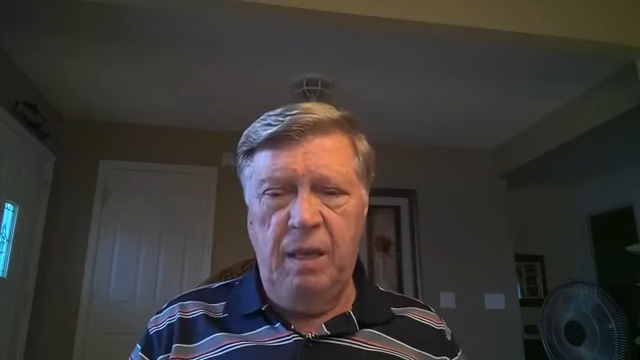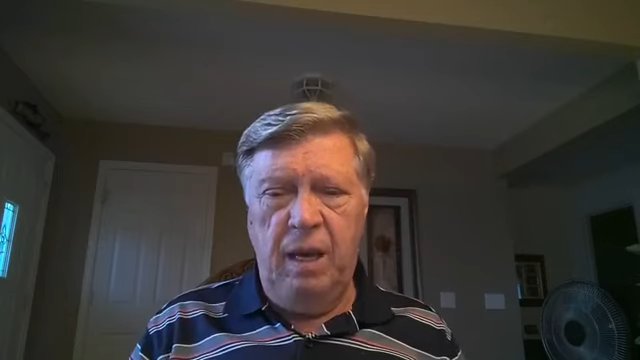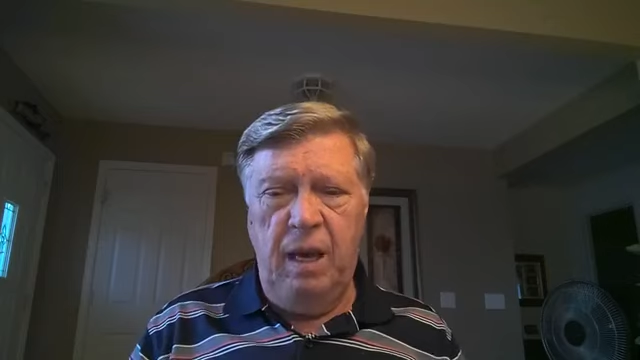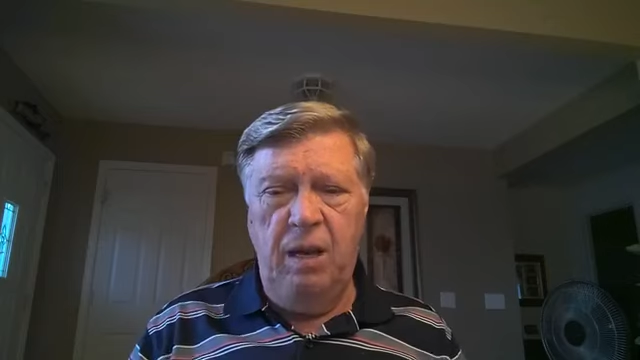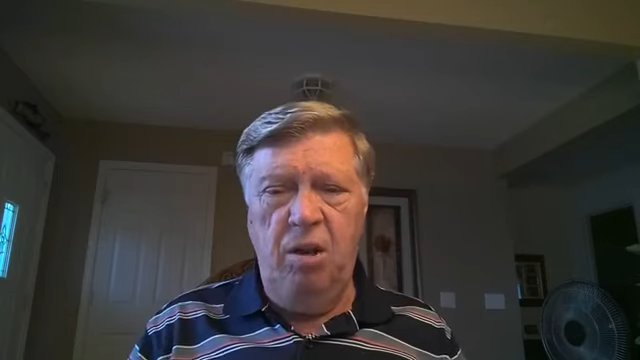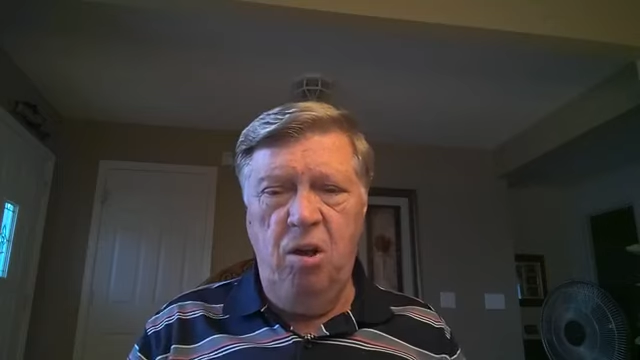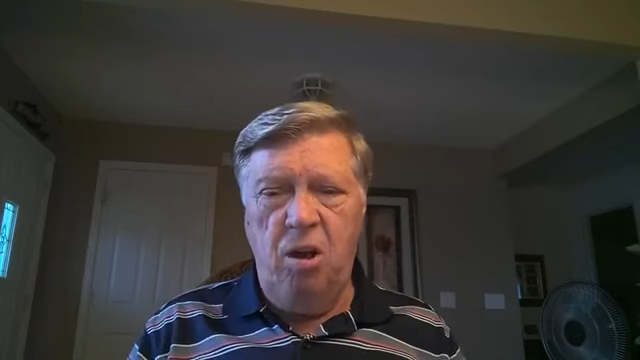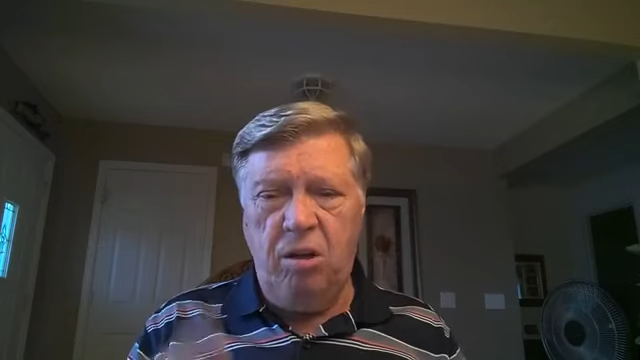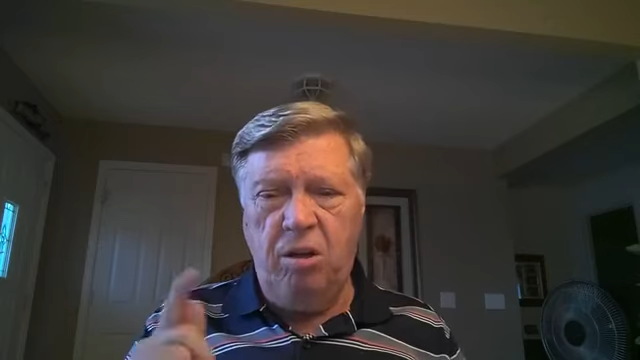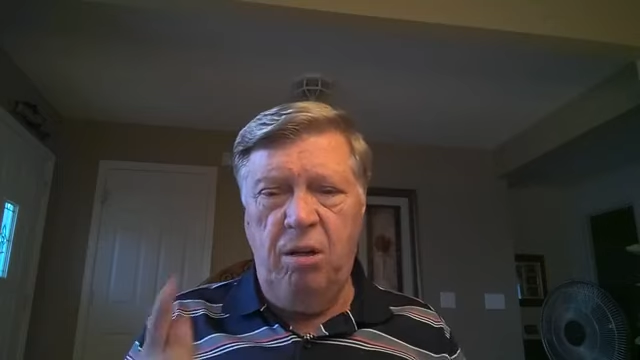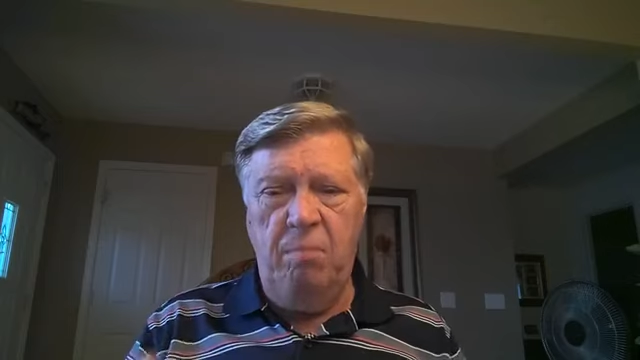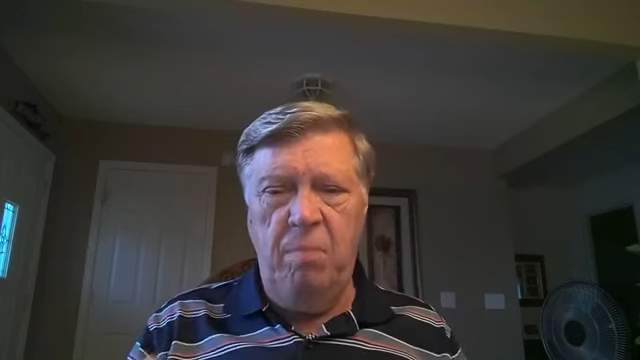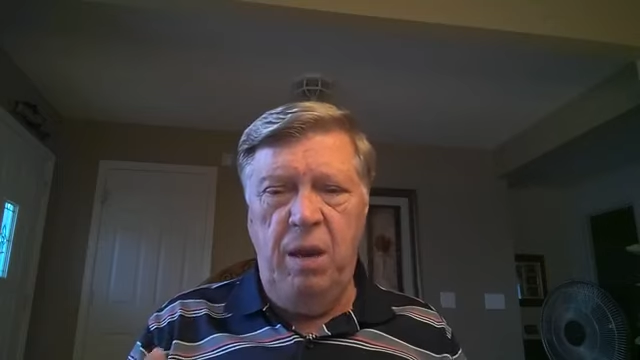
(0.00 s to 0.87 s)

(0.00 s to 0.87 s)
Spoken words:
He looked at